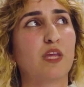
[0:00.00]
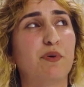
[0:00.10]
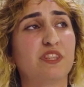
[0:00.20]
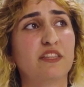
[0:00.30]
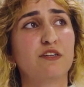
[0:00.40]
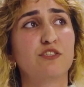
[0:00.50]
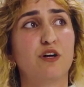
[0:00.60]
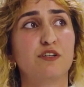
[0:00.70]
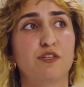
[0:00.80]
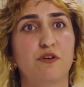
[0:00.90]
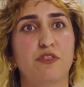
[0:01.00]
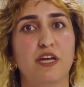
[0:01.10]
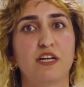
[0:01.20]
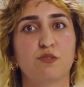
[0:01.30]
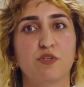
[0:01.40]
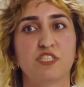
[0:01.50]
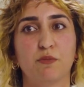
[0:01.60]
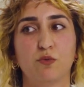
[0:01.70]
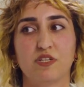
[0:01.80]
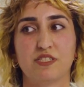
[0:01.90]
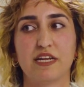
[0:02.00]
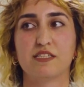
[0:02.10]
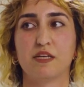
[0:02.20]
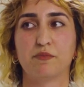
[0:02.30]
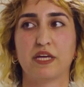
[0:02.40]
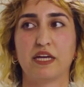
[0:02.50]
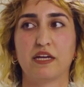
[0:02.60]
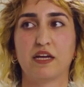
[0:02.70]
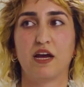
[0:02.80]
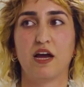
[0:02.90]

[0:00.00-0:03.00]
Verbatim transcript: but then there's also things where someone will say something